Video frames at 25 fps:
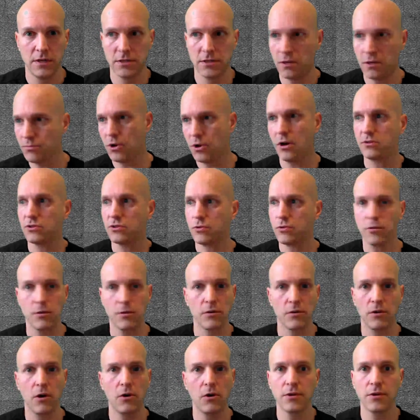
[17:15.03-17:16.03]
Some dogs
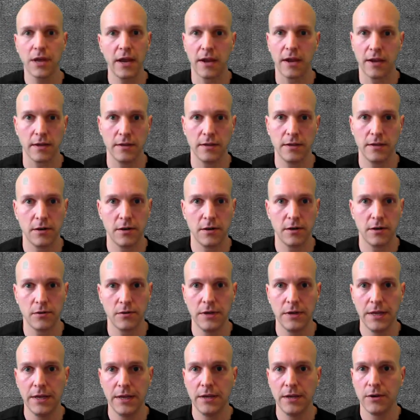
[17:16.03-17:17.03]
are okay, you know,